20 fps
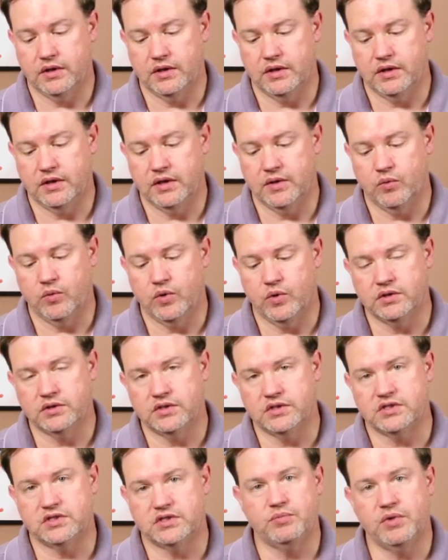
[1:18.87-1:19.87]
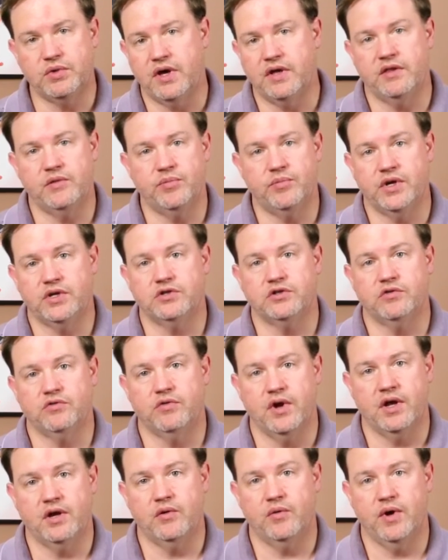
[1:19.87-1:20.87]
it will display the picture
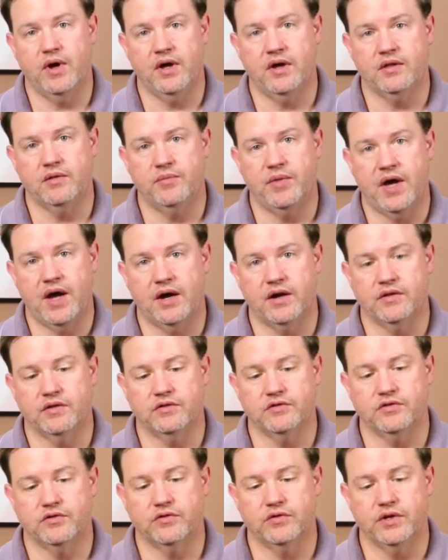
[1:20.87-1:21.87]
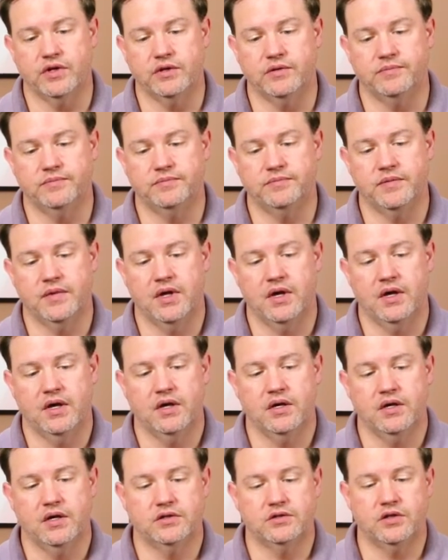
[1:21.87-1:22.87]
right away on the back of the screen.
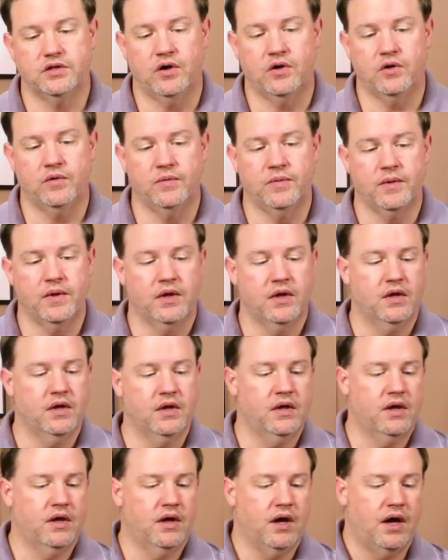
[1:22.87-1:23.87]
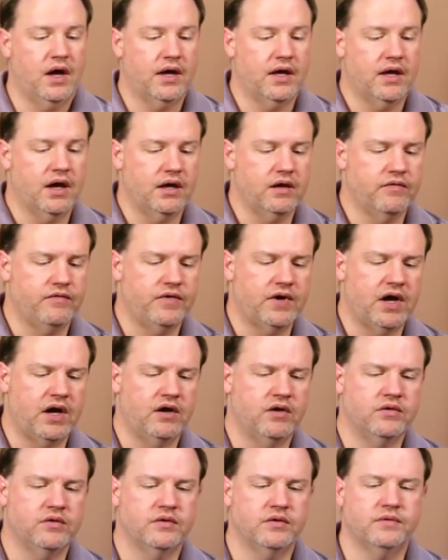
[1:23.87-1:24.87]
So I kind of
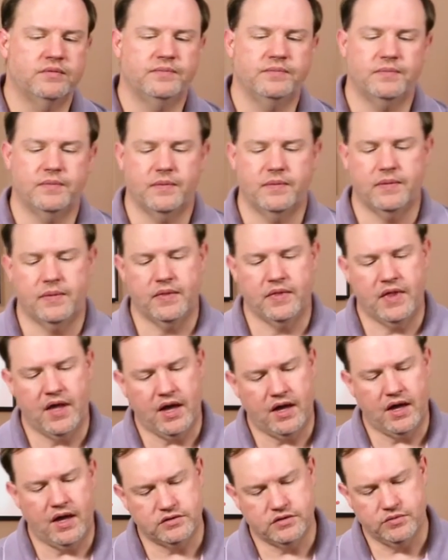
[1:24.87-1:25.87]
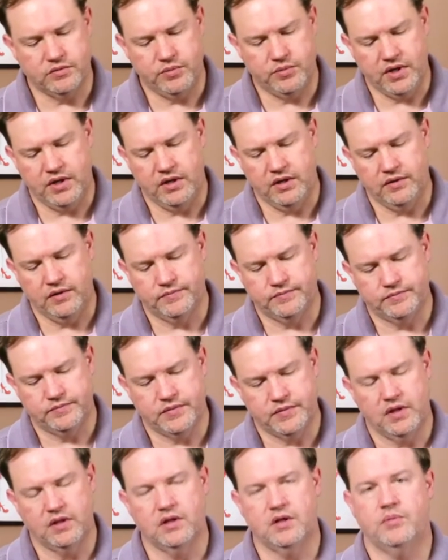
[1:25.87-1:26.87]
found that to be
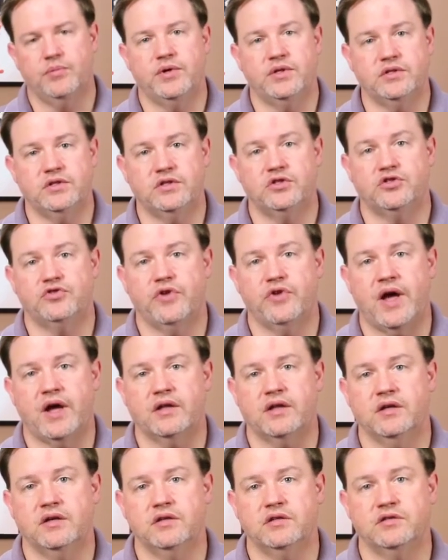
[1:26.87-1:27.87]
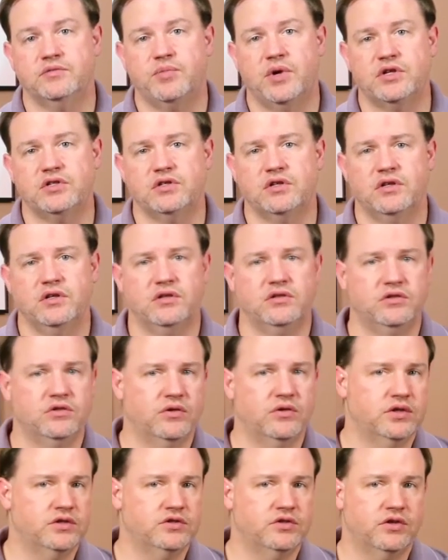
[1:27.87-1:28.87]
a little bit distracting, especially
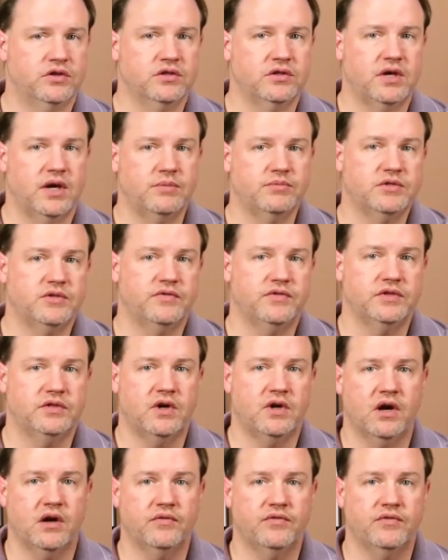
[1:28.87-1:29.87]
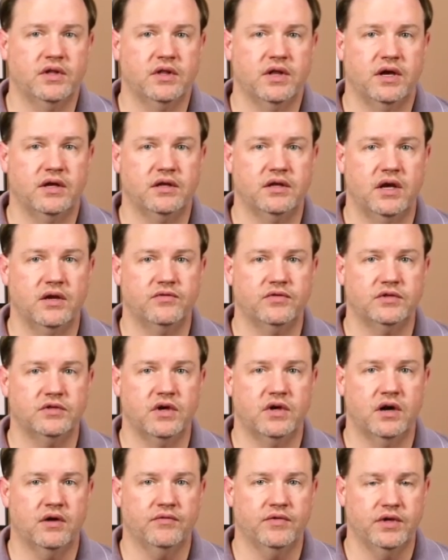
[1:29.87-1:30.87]
doing certain types of photography like night
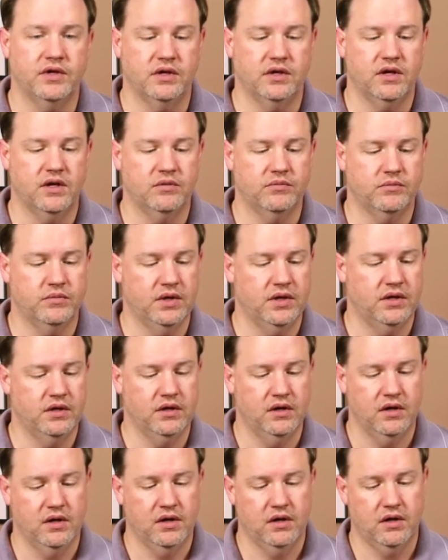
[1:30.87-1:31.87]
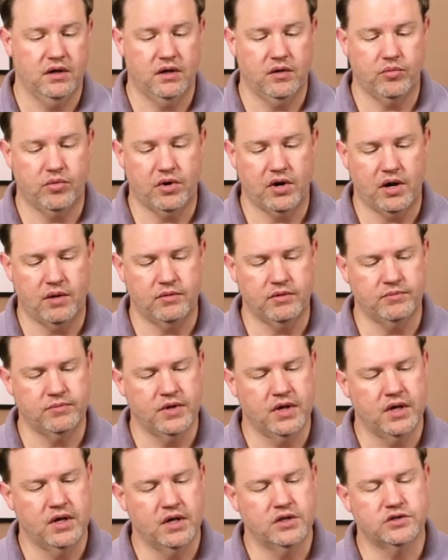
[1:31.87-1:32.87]
photography can be a problem.
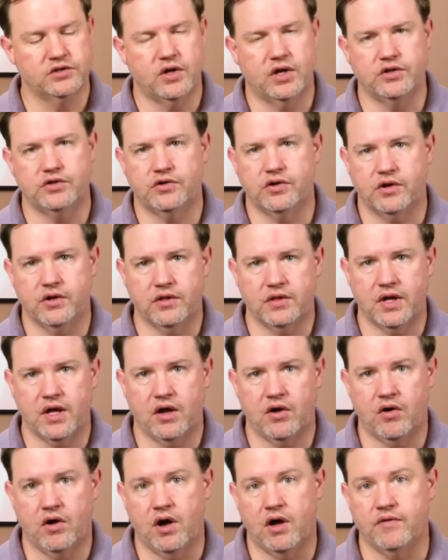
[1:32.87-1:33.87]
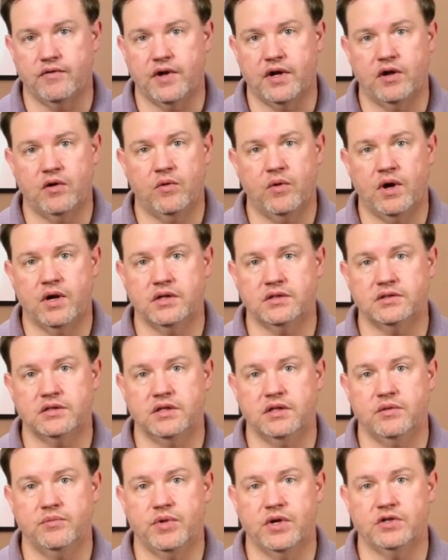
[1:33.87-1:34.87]
So I turned that off. I don't want to see
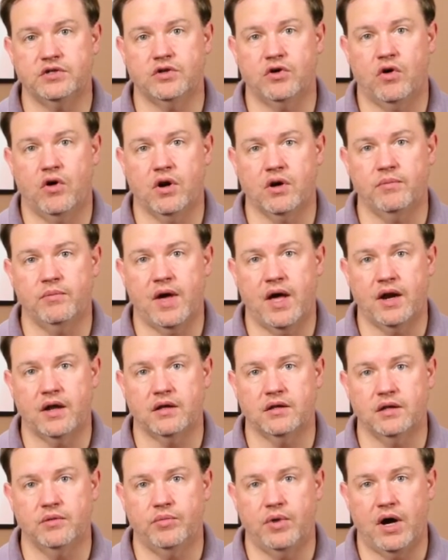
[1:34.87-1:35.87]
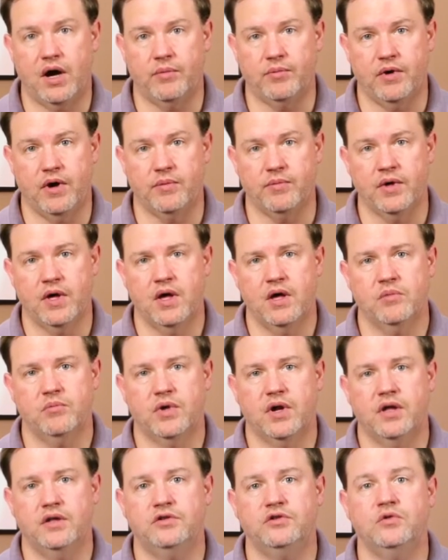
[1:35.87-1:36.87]
the picture automatically pop up,
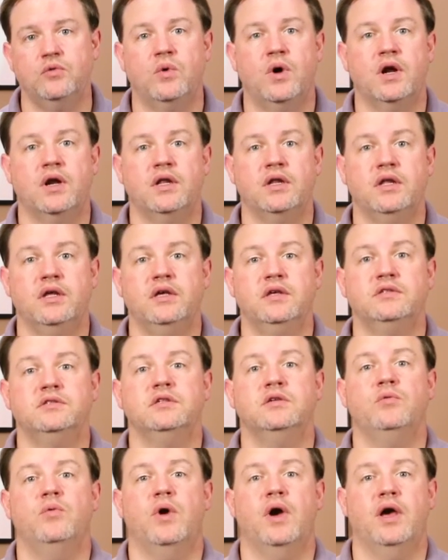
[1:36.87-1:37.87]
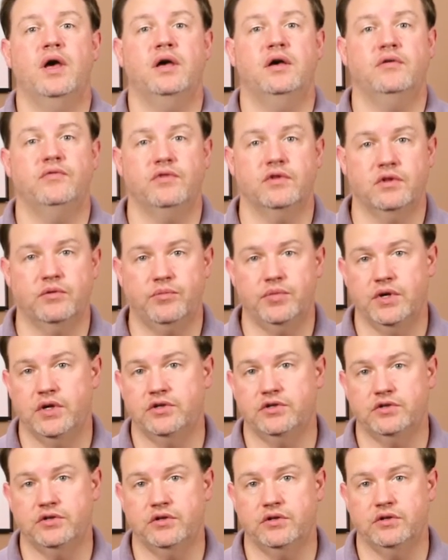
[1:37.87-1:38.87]
but I do want an easy way for the
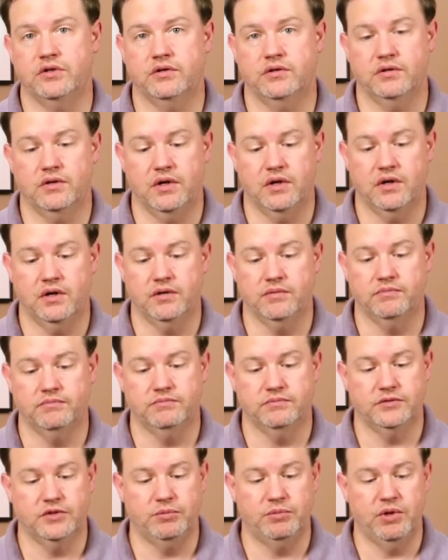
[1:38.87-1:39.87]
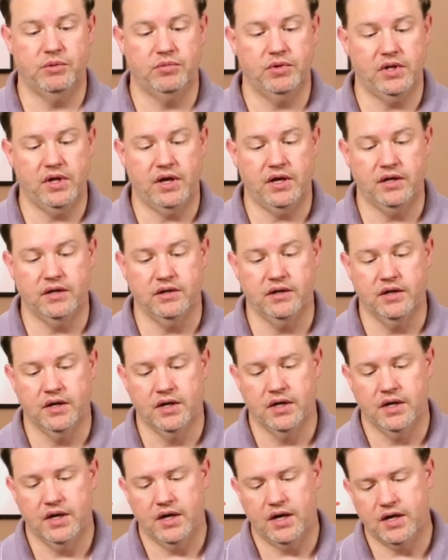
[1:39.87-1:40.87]
picture uh, to be played.
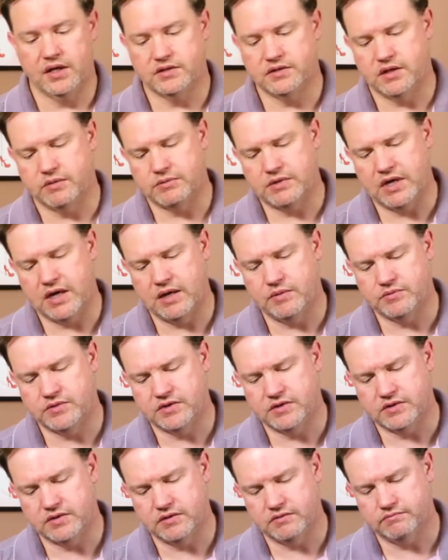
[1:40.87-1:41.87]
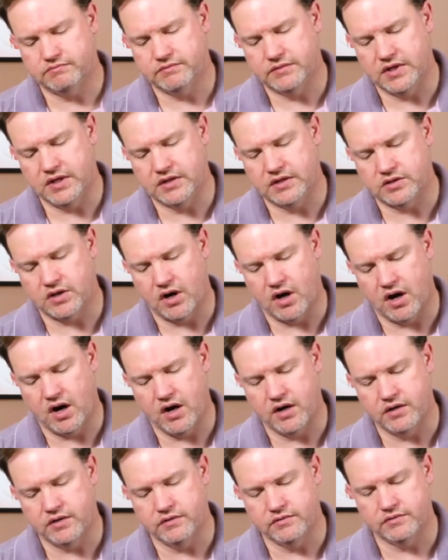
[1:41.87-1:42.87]
And sometimes it's
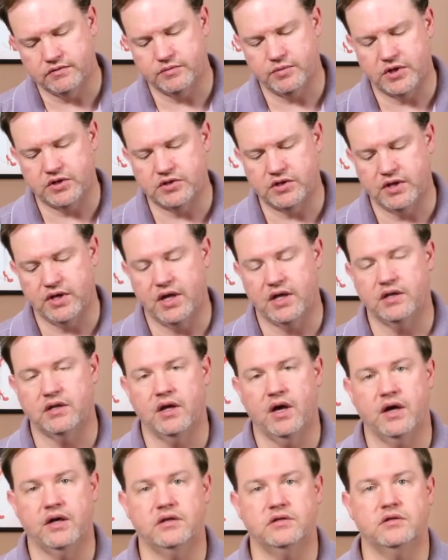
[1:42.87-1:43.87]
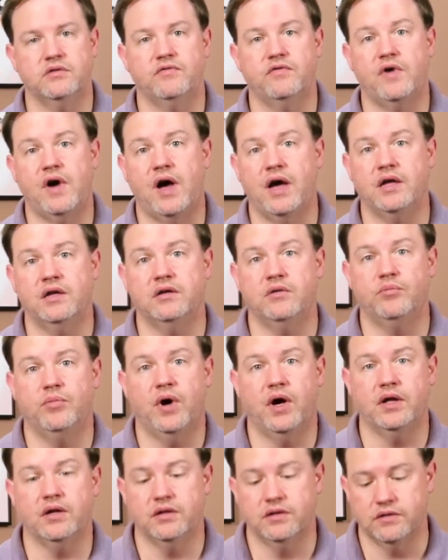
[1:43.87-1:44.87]
hard, especially at night, to find a
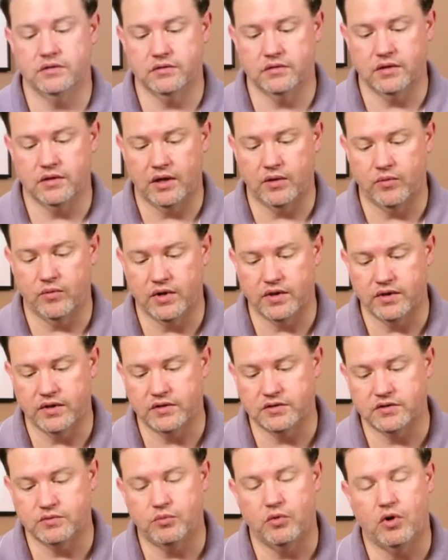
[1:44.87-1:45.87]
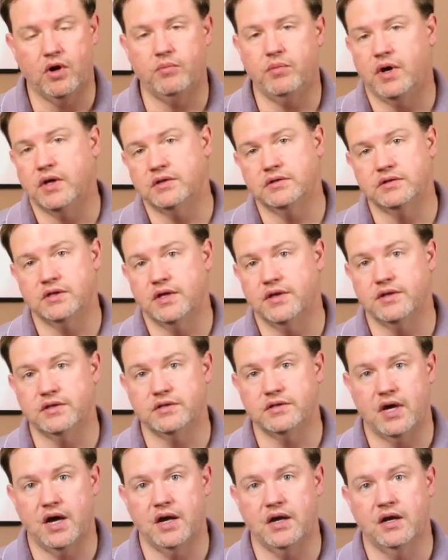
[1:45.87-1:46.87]
button, like one of these small buttons on the
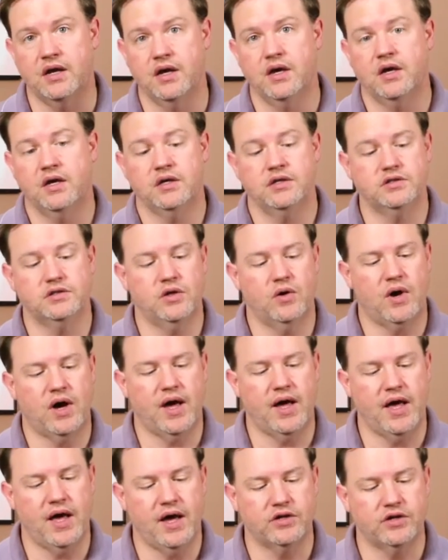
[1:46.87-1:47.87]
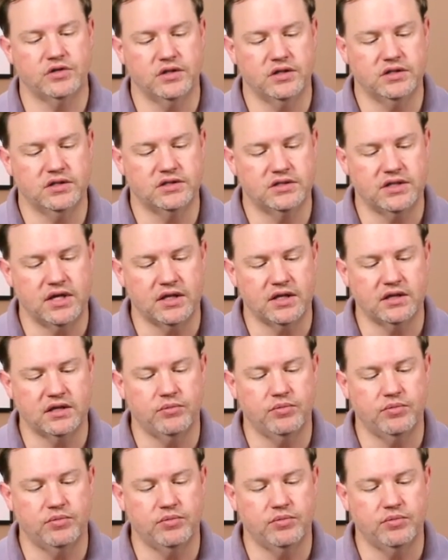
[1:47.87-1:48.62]
side. So I actually set the